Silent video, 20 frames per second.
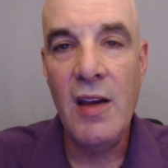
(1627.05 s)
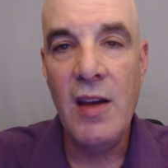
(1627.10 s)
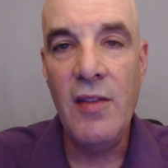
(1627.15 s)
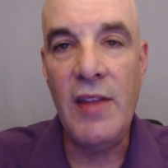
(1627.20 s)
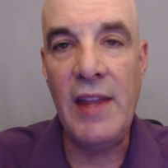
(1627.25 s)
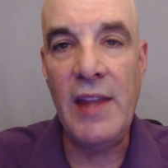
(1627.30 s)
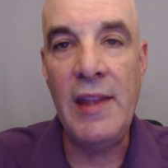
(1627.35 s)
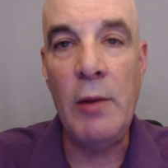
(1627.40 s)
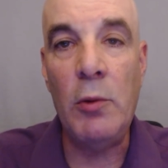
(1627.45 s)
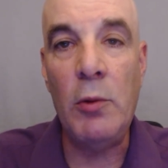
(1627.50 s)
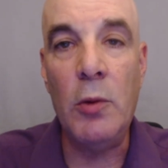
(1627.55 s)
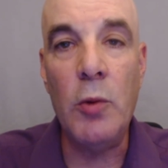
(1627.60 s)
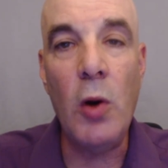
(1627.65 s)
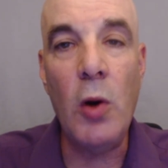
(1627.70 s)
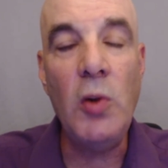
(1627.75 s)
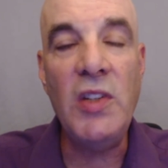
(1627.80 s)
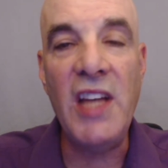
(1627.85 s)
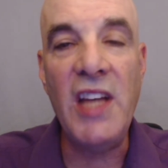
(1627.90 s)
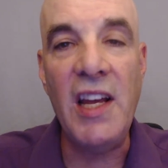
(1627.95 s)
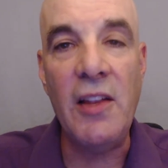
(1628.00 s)
Then they will
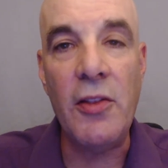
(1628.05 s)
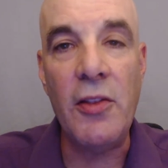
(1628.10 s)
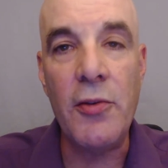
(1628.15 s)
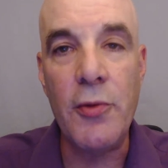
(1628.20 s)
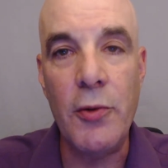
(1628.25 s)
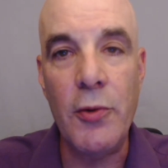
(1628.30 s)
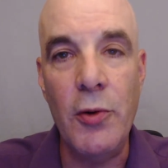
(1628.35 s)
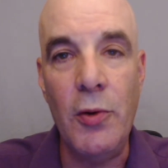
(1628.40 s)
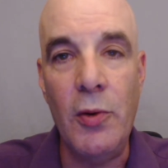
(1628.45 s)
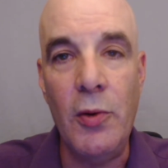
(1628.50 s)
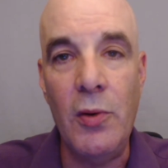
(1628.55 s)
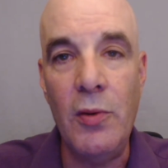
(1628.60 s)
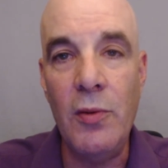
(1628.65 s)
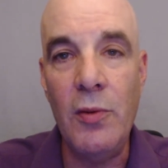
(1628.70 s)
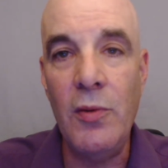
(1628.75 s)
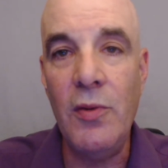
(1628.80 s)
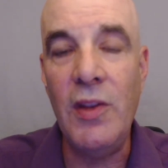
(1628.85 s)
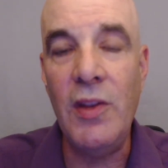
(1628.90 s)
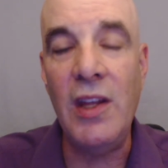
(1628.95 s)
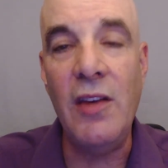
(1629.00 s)
rotate through
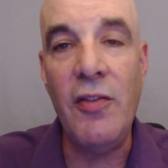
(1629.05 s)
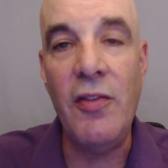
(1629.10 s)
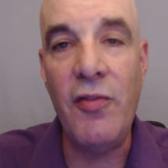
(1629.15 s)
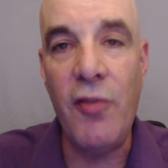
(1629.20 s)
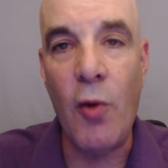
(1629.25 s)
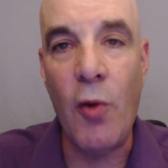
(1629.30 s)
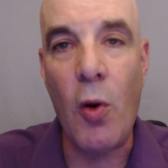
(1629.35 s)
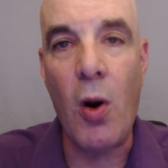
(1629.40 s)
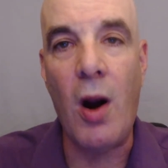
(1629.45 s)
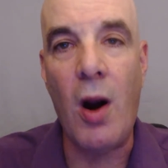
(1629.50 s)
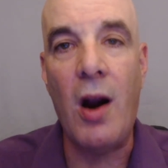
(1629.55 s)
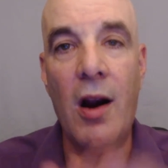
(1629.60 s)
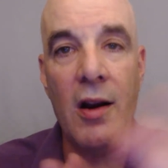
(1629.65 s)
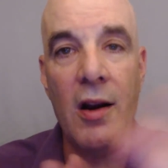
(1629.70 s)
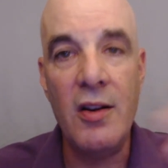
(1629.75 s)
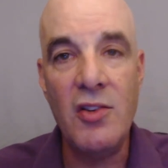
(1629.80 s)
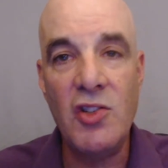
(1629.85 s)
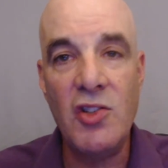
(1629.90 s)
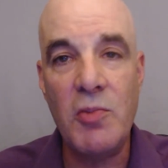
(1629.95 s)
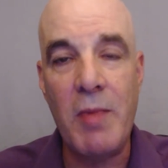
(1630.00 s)
the 4
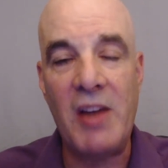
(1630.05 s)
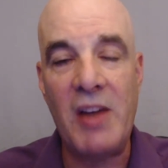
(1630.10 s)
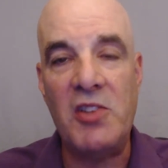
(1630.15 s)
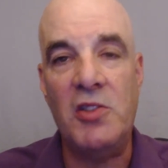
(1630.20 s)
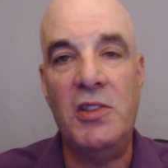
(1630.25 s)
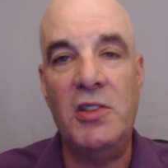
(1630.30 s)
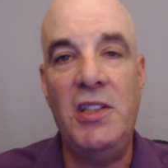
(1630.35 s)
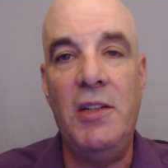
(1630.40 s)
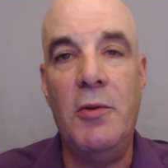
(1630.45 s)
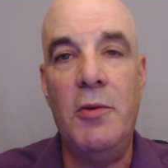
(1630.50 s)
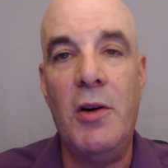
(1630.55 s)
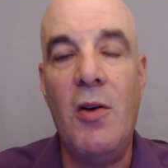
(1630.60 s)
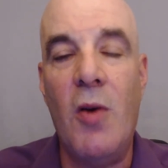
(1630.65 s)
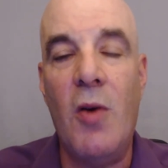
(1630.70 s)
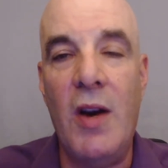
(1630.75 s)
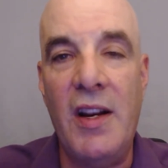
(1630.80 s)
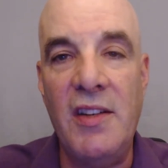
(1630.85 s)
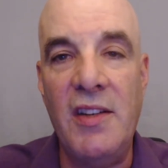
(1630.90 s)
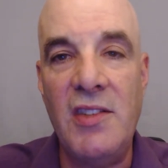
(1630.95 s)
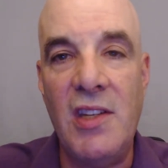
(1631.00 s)
specialty
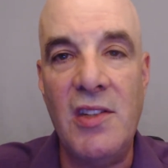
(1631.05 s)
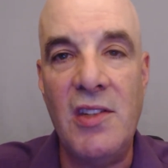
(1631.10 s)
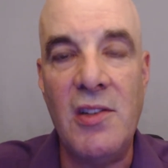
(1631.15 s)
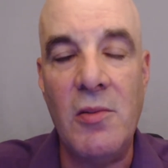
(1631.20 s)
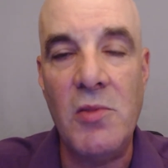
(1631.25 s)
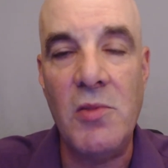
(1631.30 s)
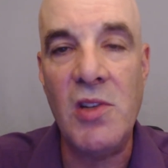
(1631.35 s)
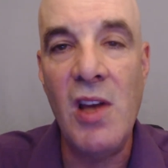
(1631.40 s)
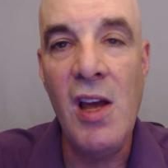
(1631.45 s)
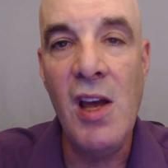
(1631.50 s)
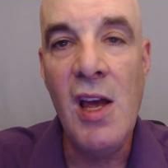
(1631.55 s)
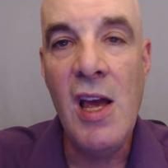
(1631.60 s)
recording systems.